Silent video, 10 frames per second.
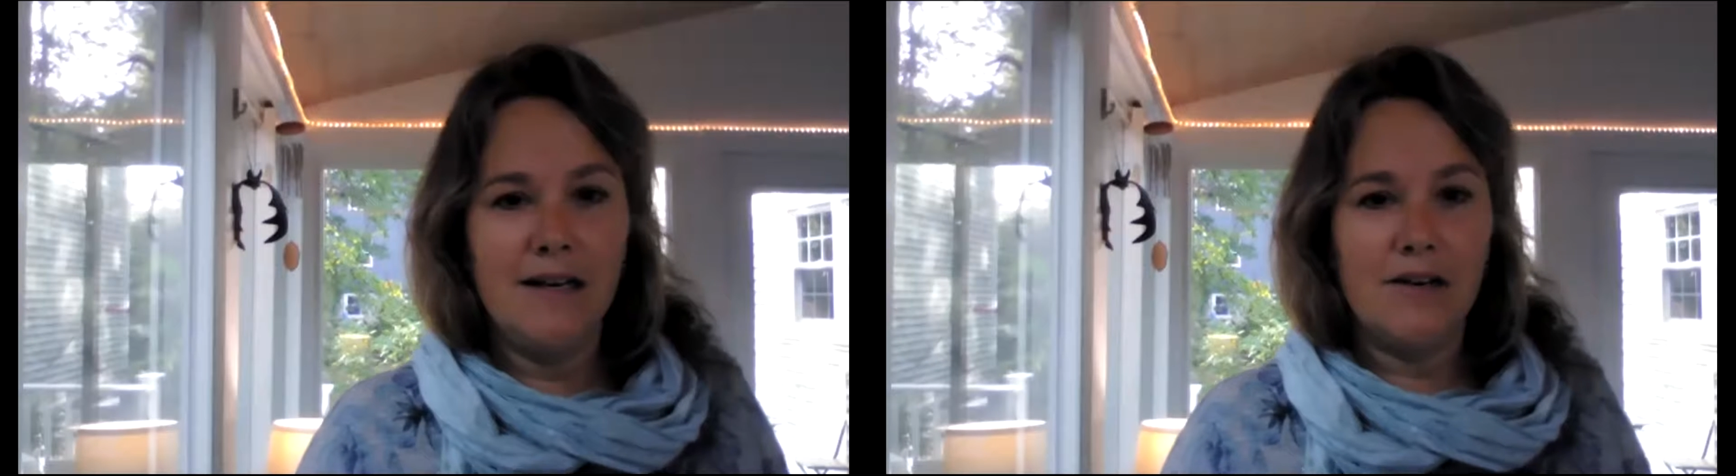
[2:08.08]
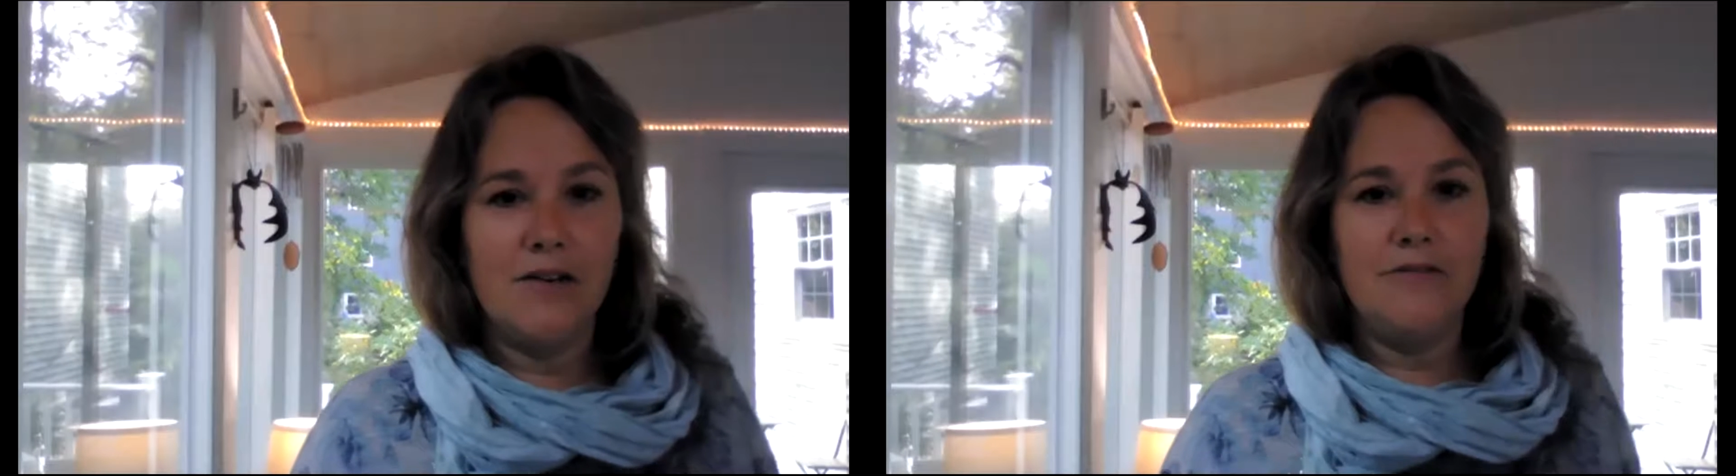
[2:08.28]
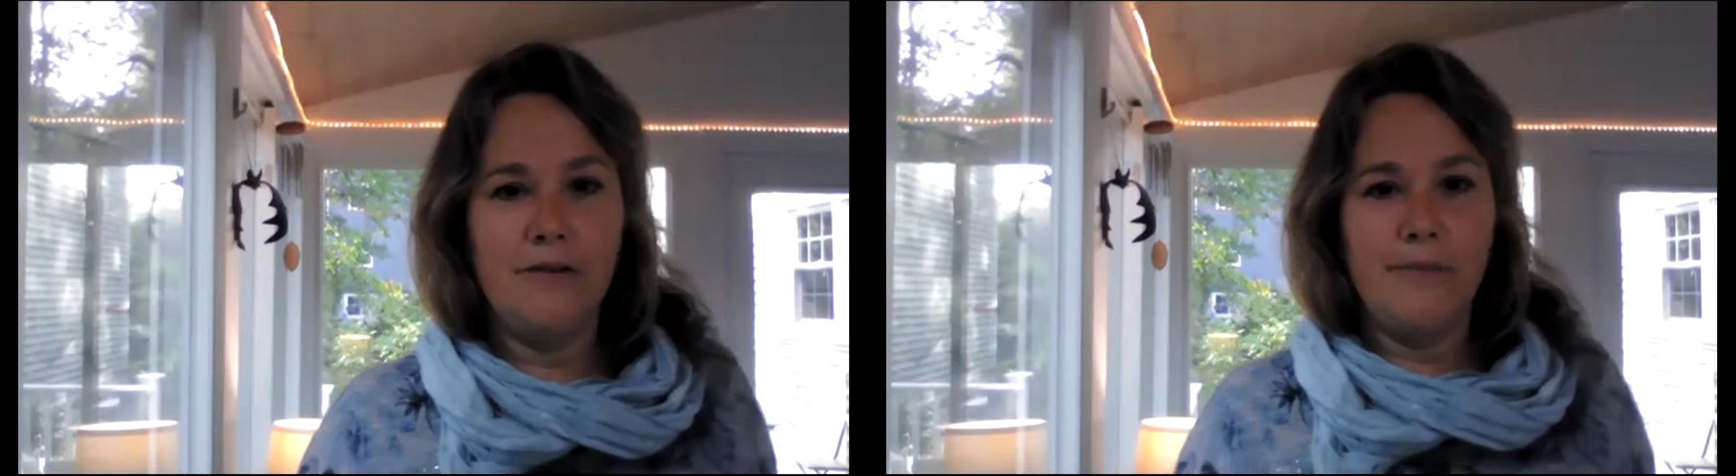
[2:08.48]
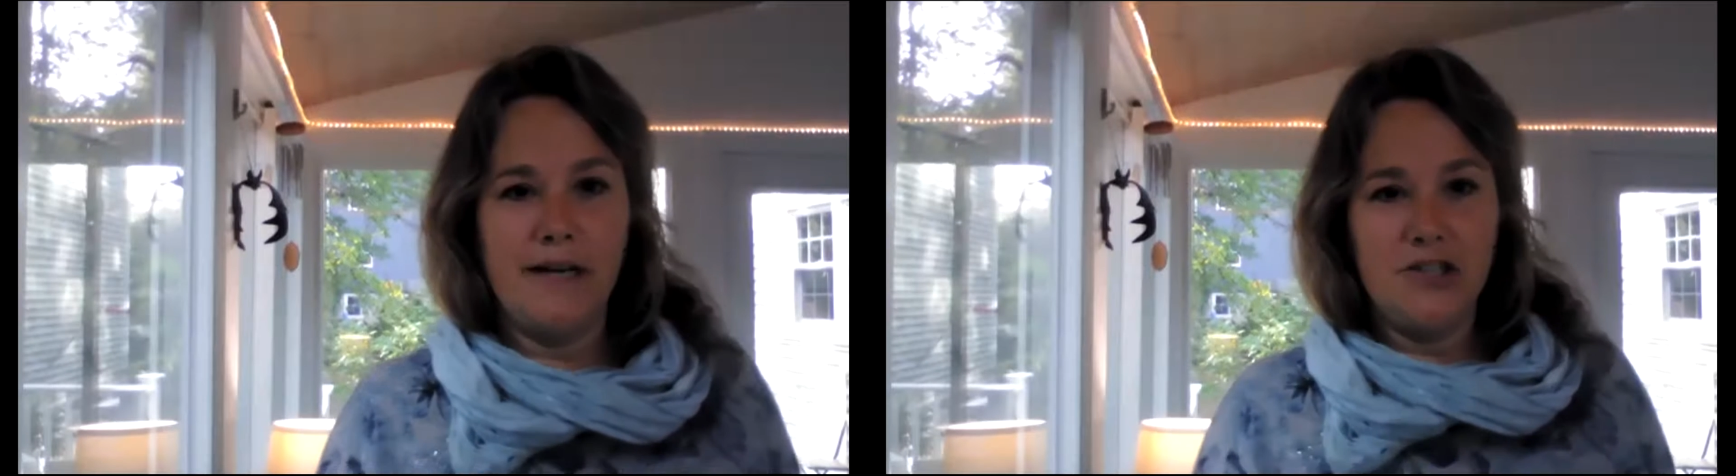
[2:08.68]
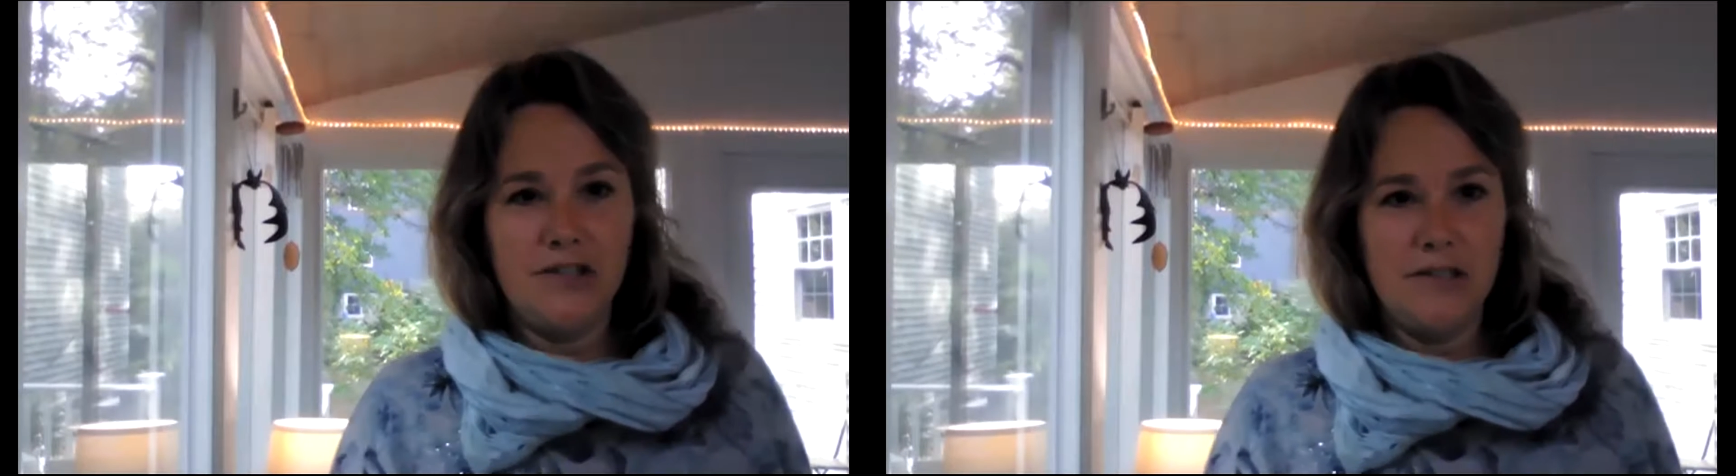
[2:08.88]
a
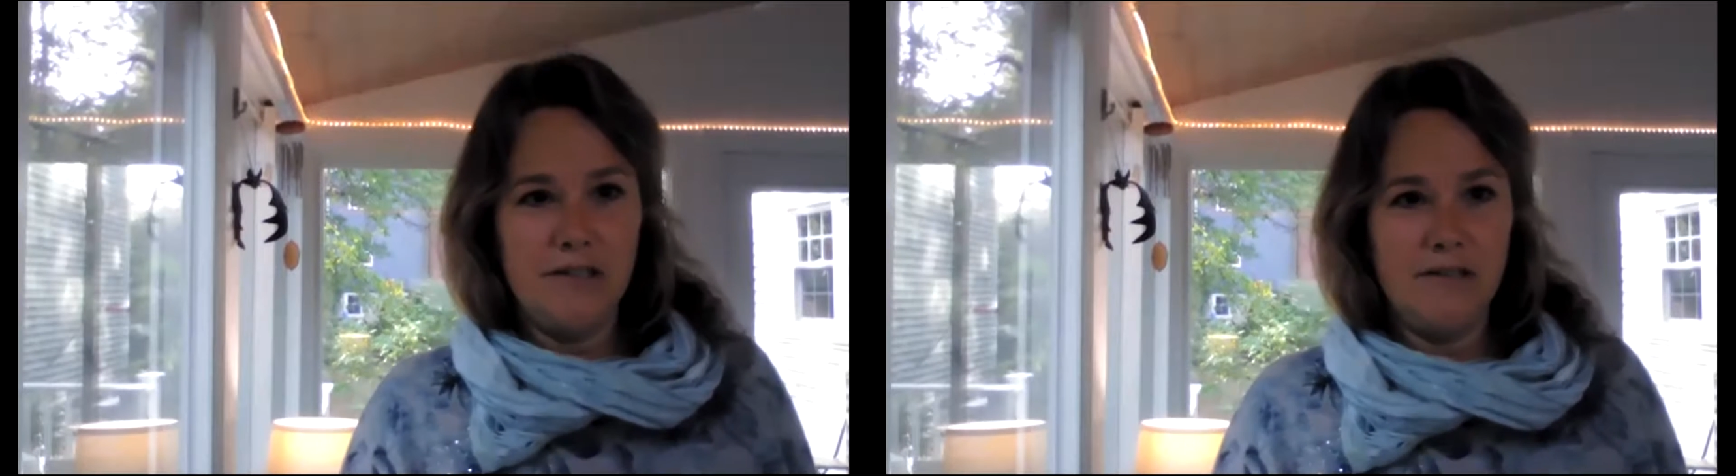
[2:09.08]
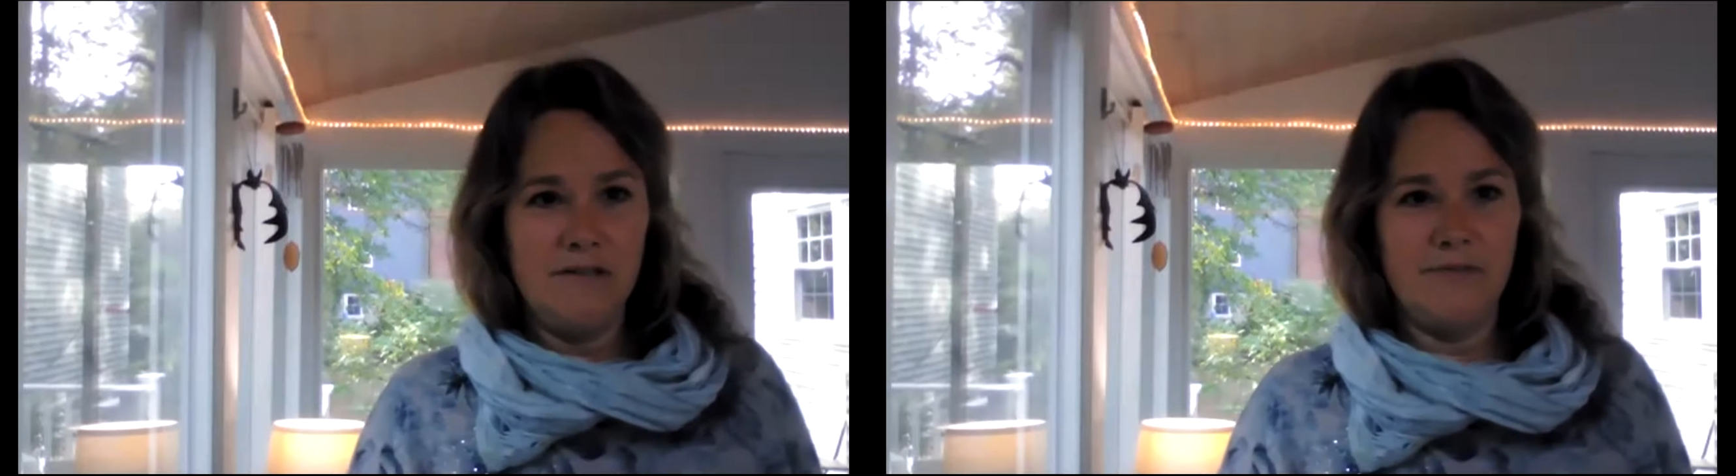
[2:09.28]
confirmation